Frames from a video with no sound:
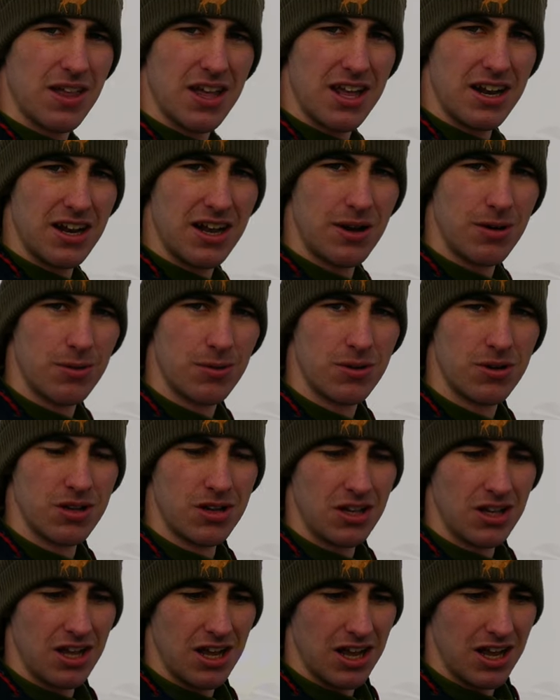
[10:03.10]
there now.
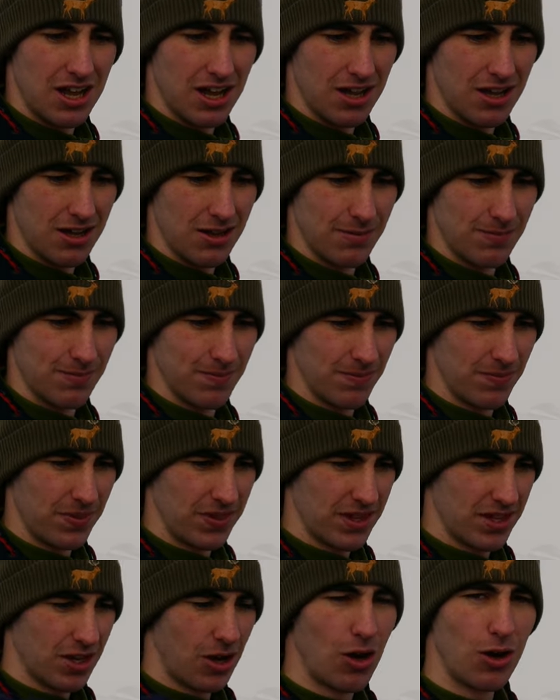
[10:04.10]
Um,
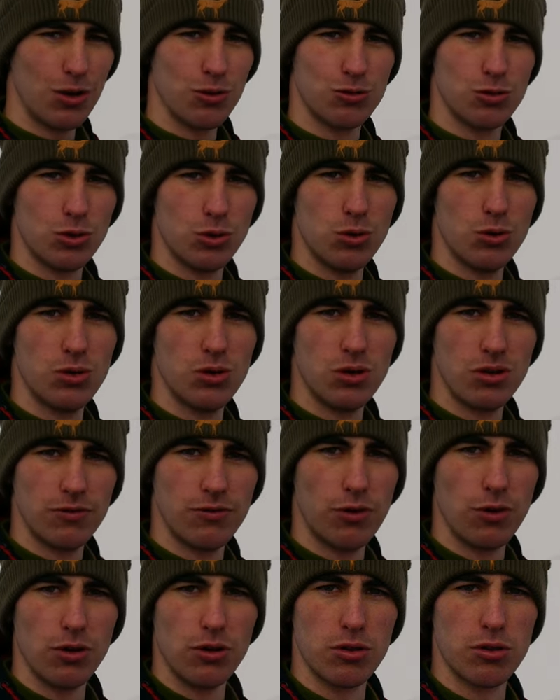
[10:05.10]
Hollow Tor,
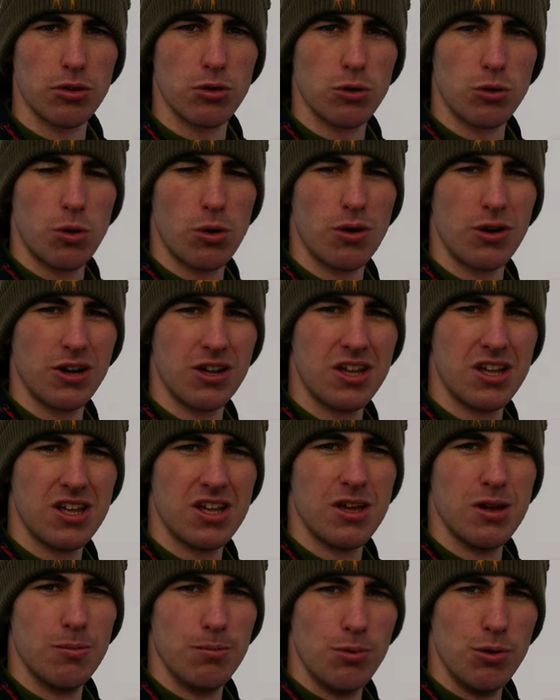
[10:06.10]
fog and tool quarry.
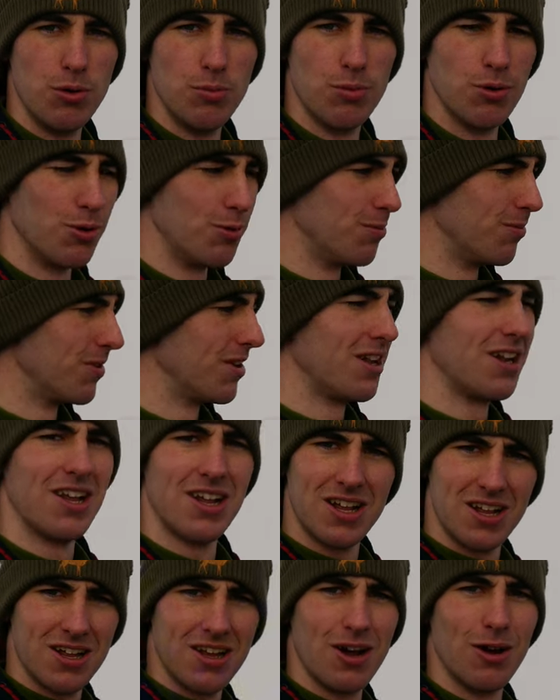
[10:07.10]
Boom, boom.
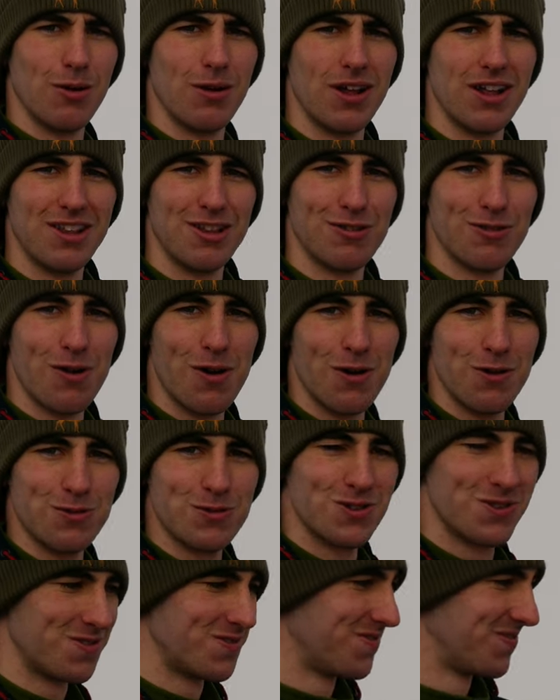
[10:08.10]
Hope you like these
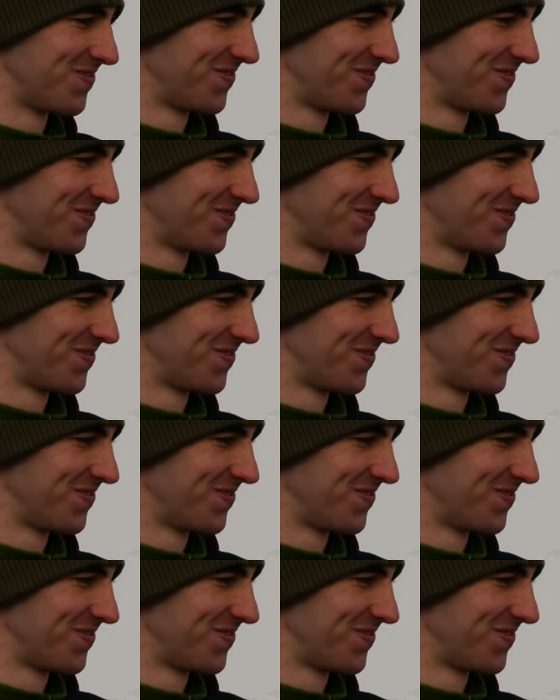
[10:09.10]
photos.